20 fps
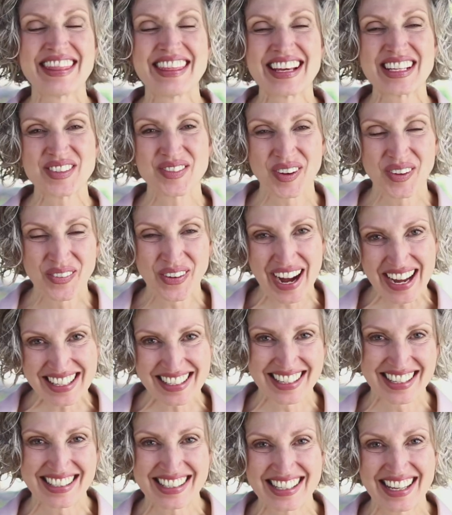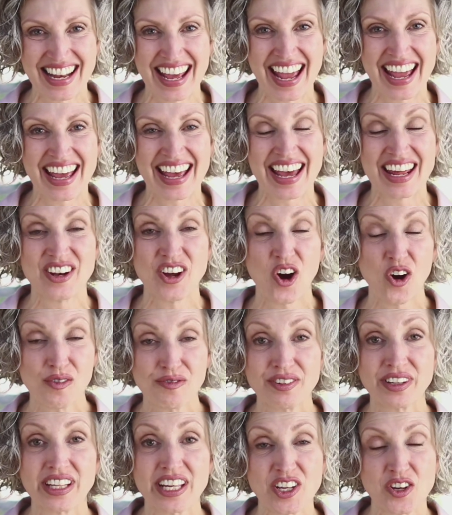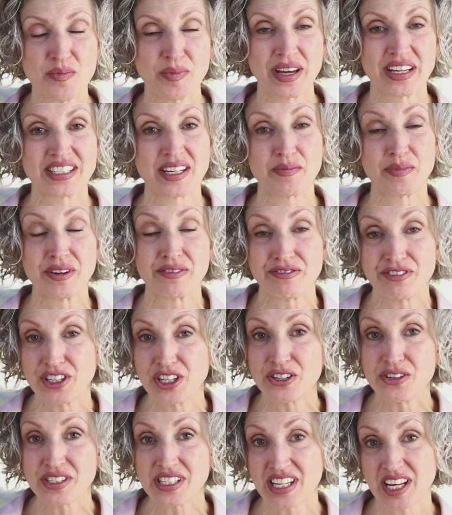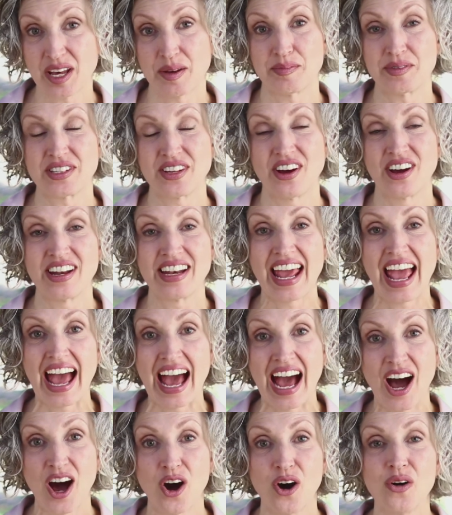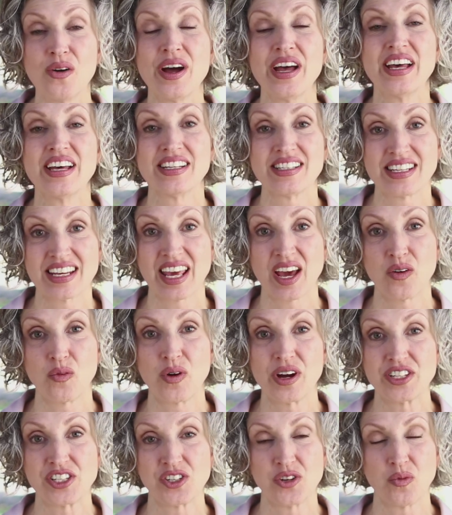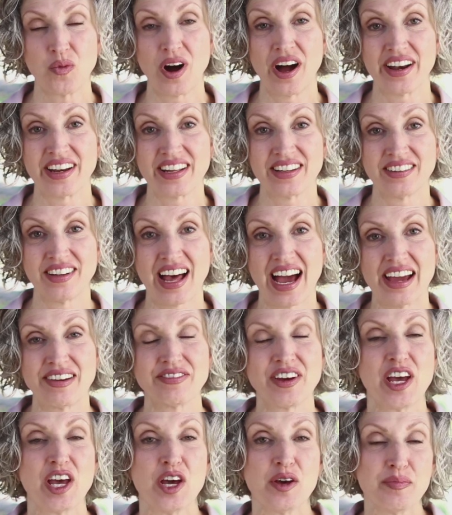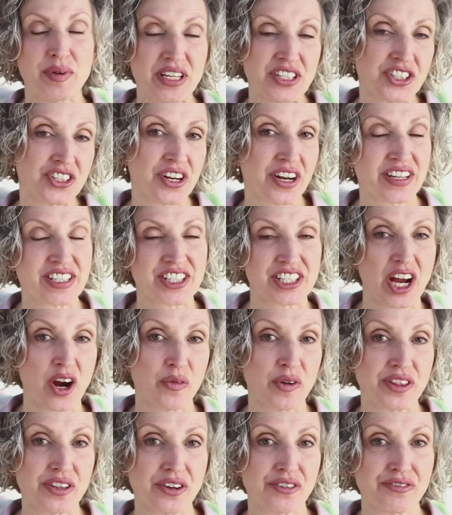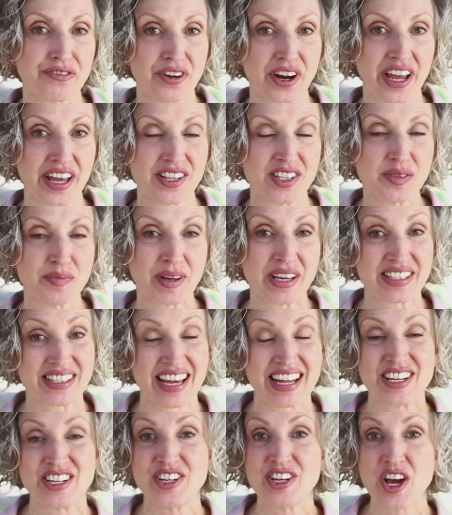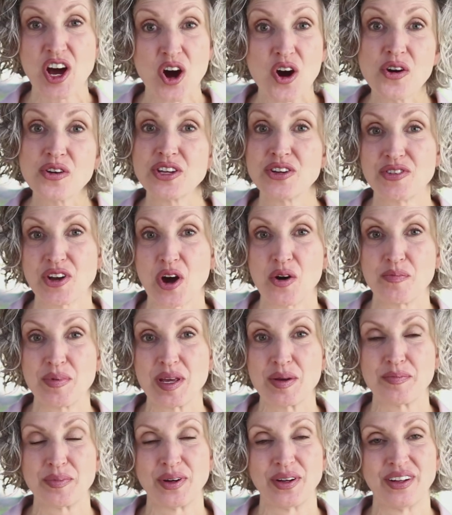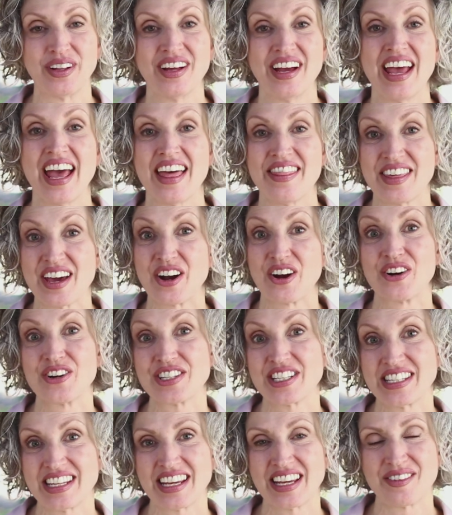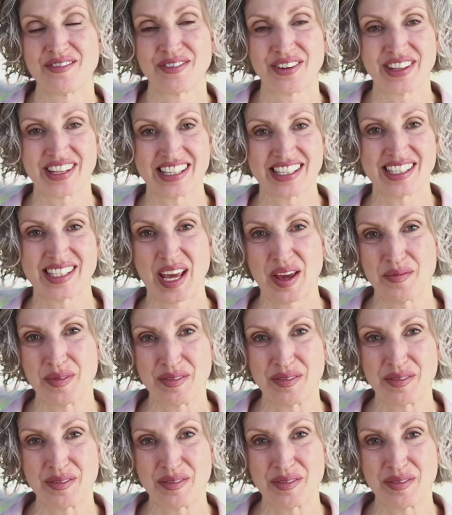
thanks for watching today, and hopefully you picked up a few tips on how to get what you want in life. Be sure to share with your friends because I know you know people that are seeking for this same